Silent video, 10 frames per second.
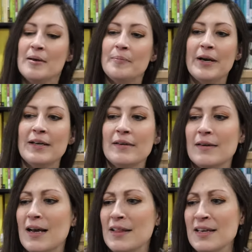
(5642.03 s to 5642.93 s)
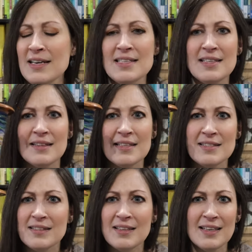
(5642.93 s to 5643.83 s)
But I think I did
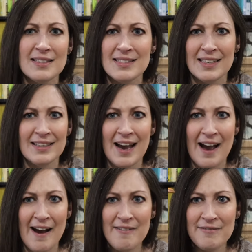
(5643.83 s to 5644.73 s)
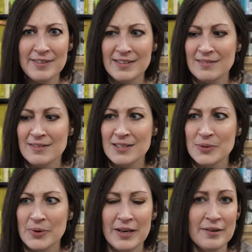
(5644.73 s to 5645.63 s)
this in like a day and a half. Like this
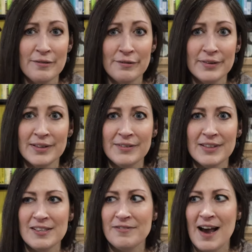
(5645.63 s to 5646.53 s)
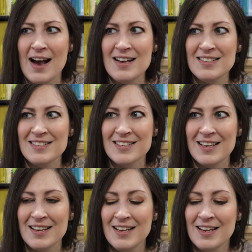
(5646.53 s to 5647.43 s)
went really, really fast.
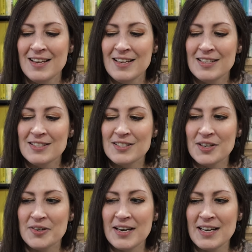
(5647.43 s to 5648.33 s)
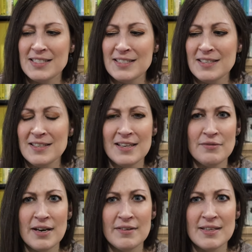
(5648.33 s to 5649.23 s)
So, and I did it like
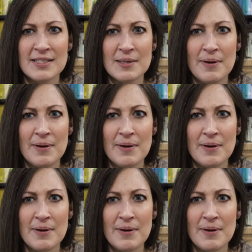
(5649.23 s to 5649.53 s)
right around St.